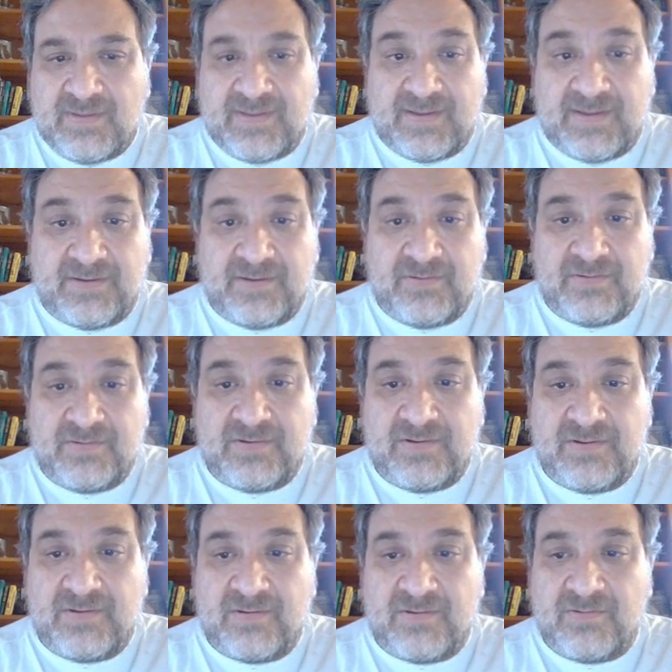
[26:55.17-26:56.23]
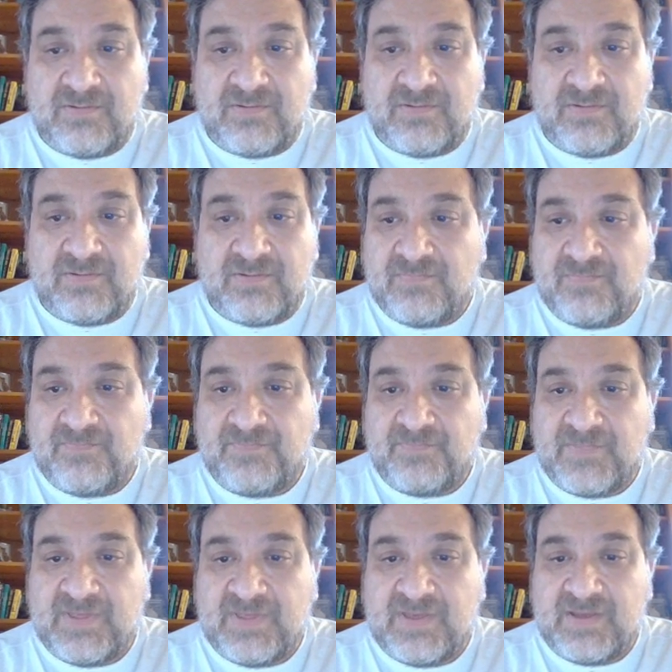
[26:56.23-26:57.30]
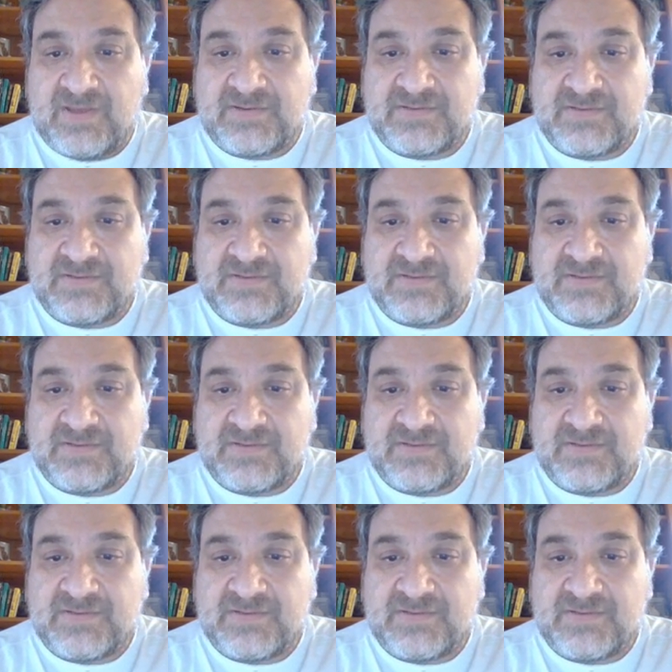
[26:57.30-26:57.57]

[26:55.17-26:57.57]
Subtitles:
I don't know yet.